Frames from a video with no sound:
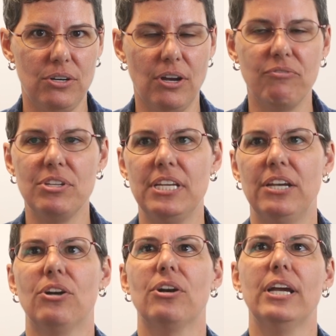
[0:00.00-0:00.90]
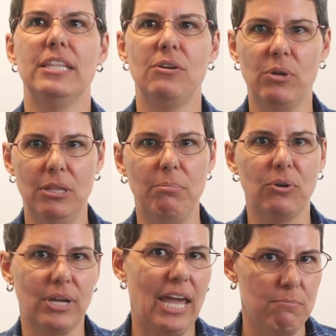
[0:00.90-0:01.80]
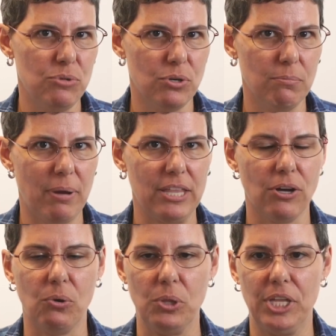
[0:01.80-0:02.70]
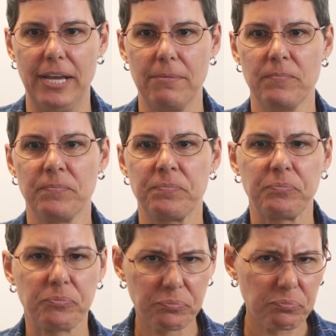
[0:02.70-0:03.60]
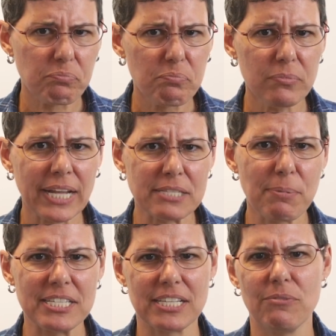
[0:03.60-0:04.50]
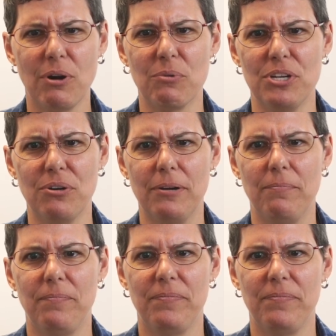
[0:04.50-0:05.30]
of the dinner, and then when the bill came, you could pay the whole thing. That's basically what we're doing.